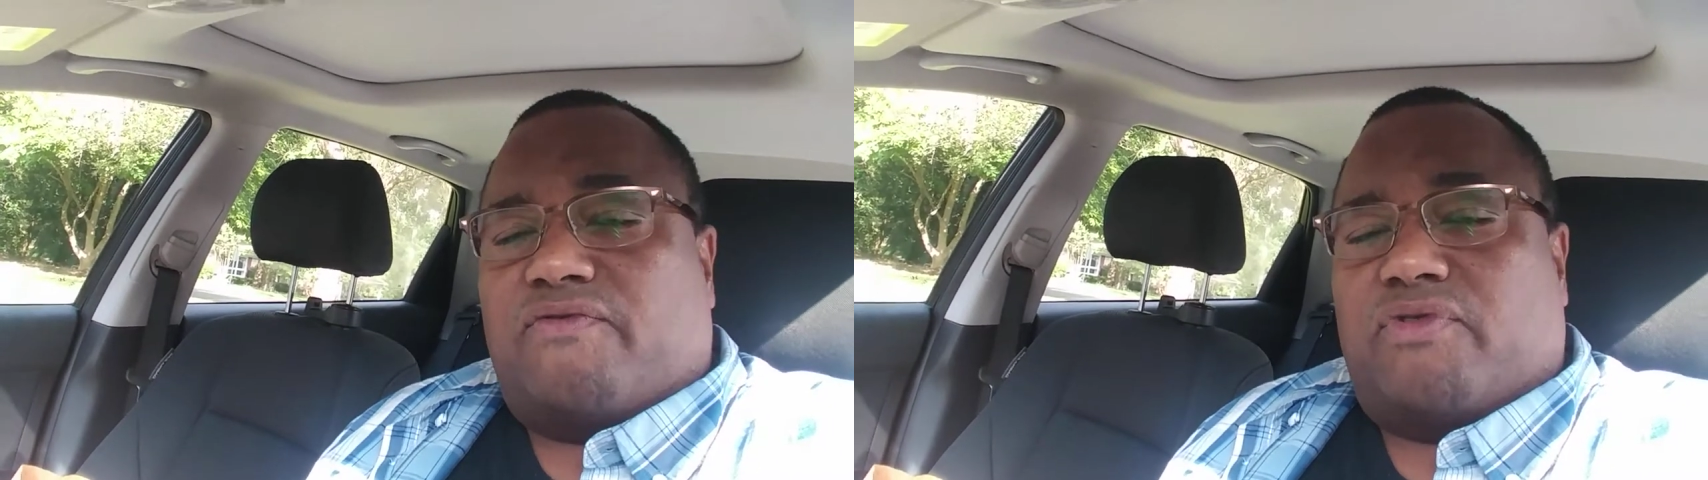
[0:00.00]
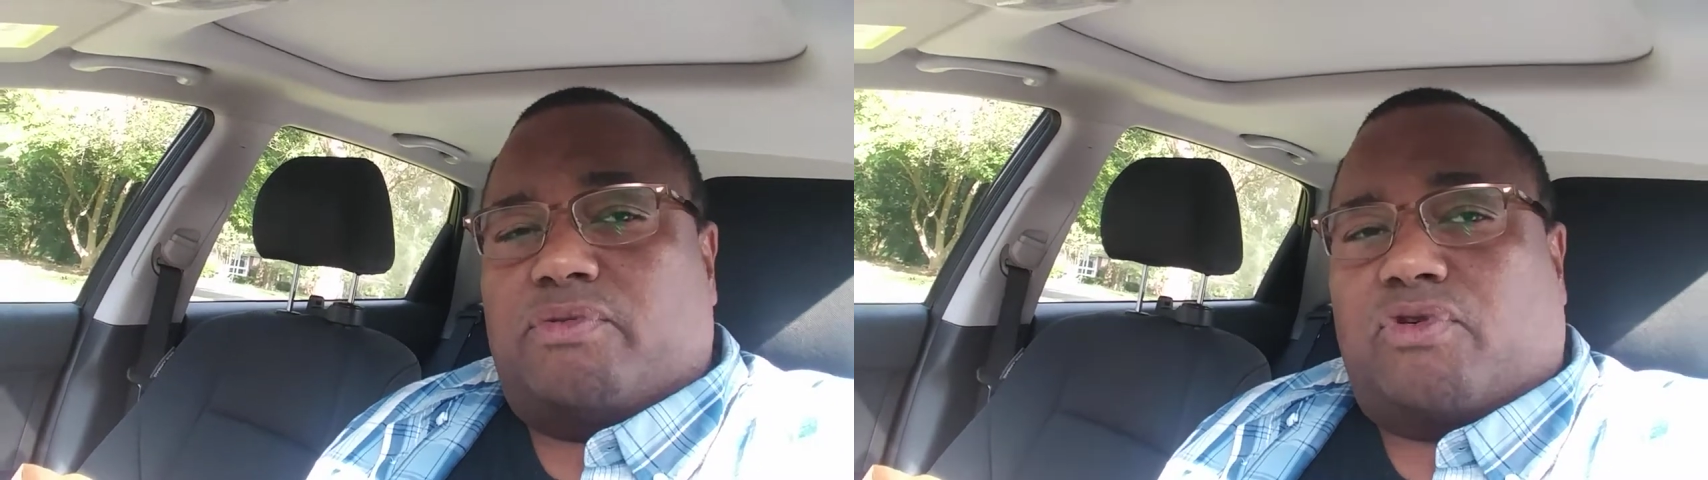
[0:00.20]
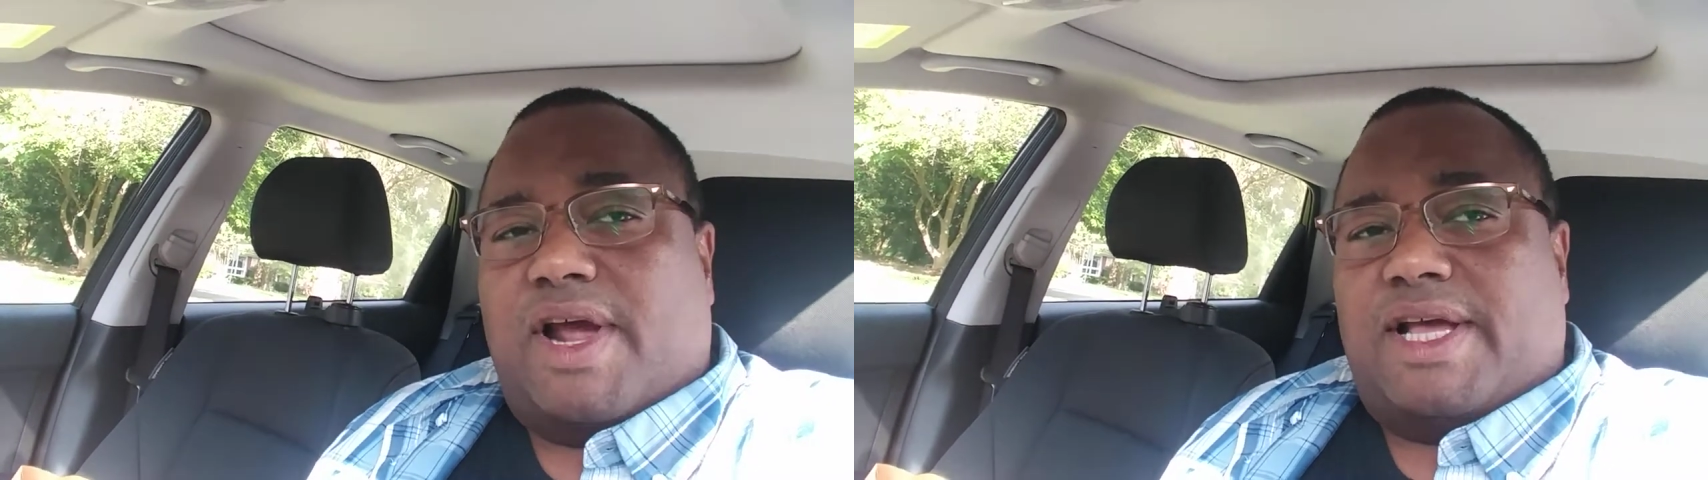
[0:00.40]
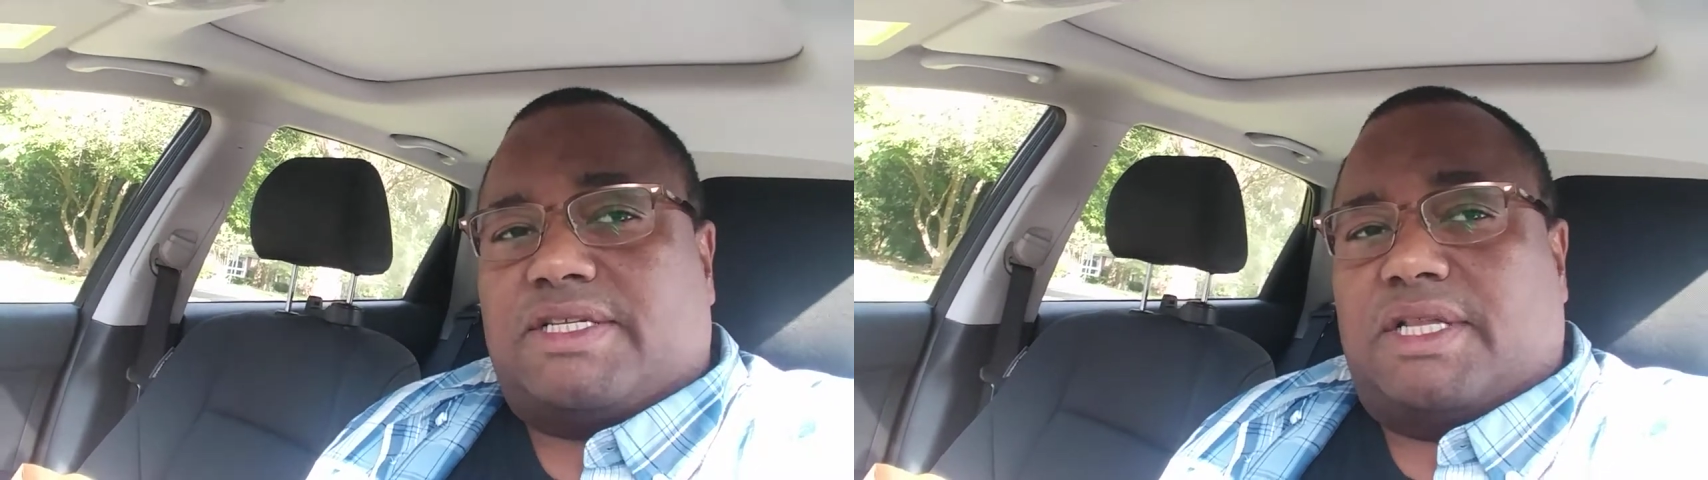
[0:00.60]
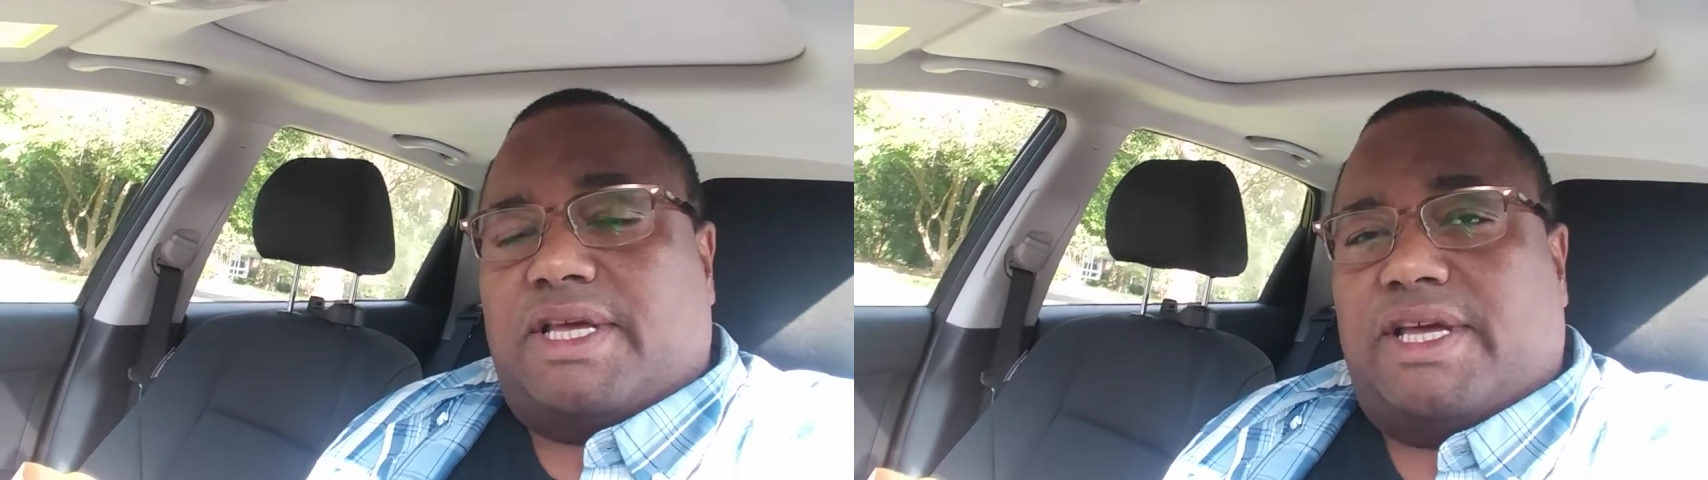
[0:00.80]
from
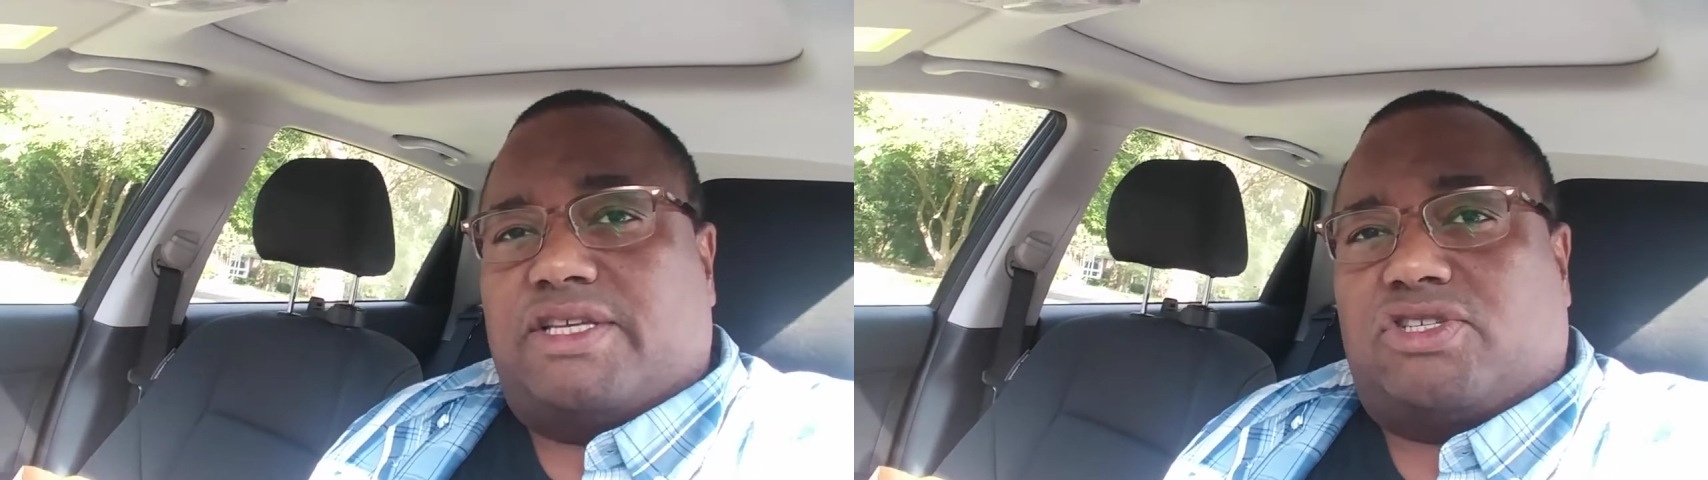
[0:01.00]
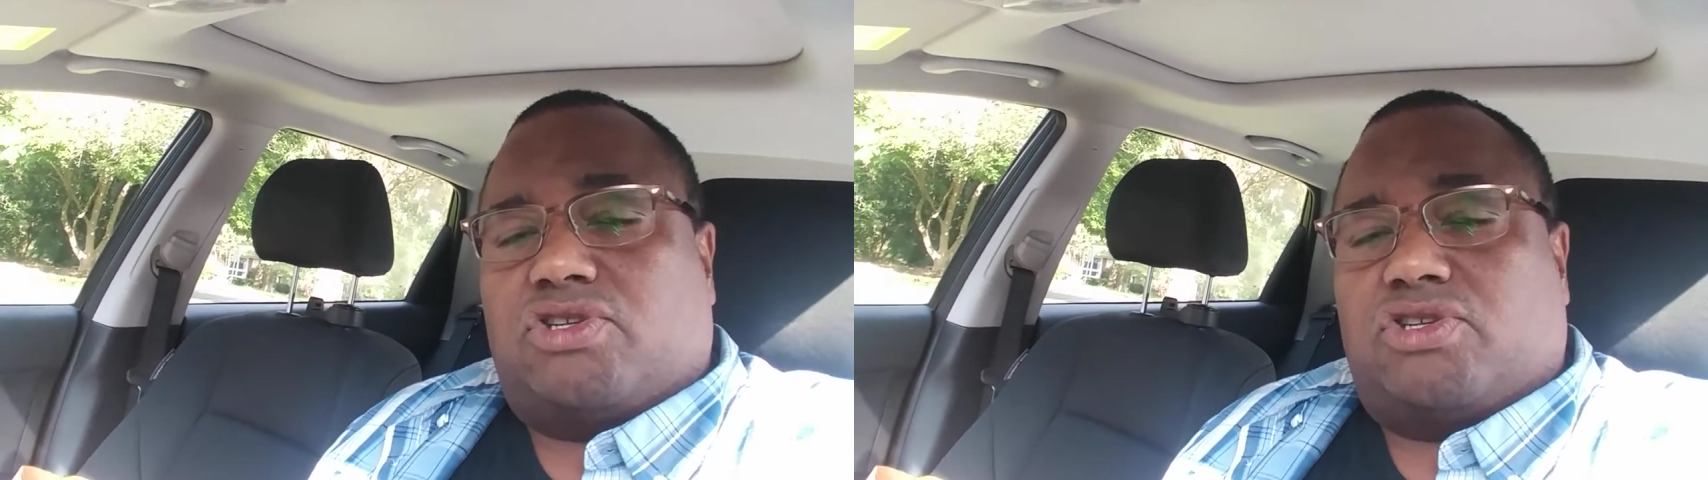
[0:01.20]
Craigslist